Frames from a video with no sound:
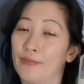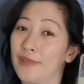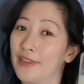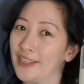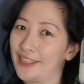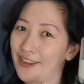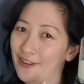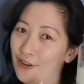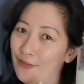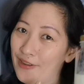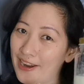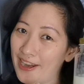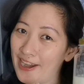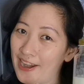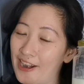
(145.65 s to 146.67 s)
So over
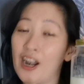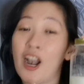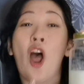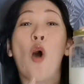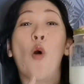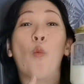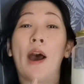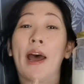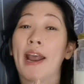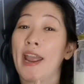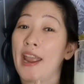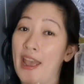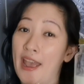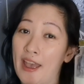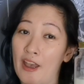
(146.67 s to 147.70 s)
here, what I
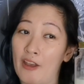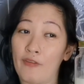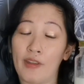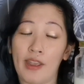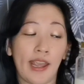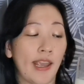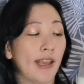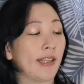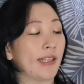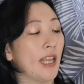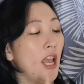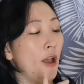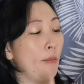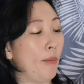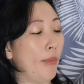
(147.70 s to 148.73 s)
have is
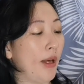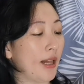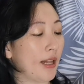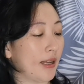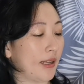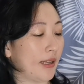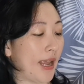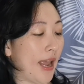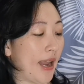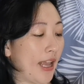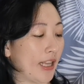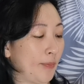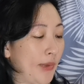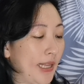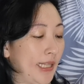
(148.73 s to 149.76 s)
milk that has
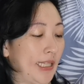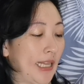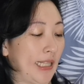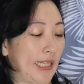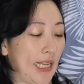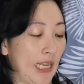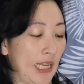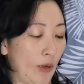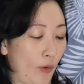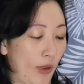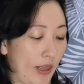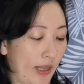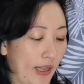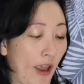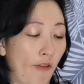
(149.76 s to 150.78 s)
been sitting
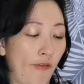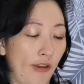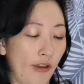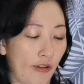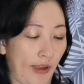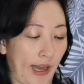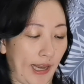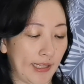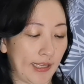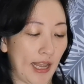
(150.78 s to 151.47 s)
with kefir grains